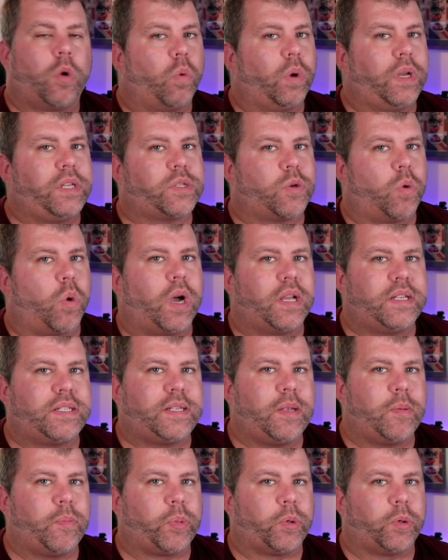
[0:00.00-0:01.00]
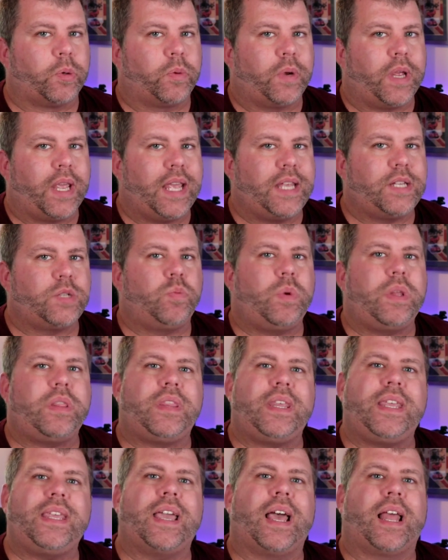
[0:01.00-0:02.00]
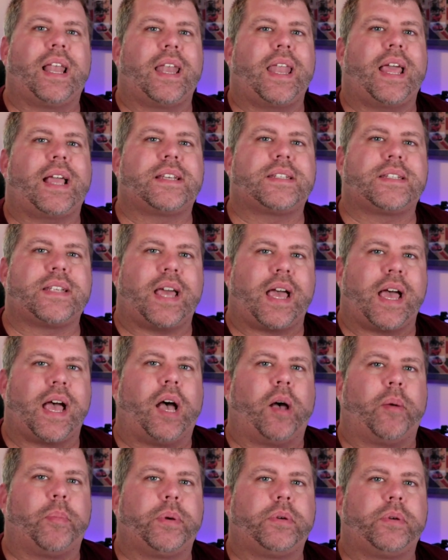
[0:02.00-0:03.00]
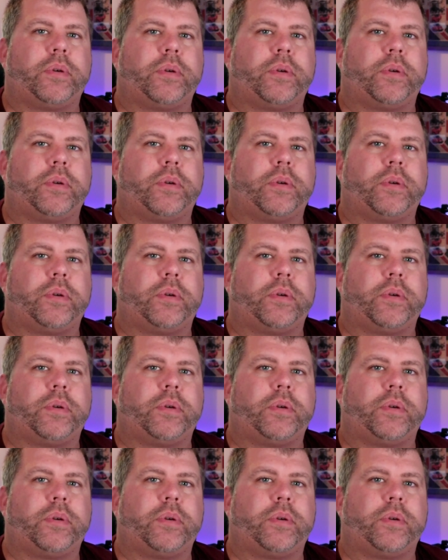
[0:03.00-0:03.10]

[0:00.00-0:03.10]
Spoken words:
Well, it's quite simple. It's with the Alexa app.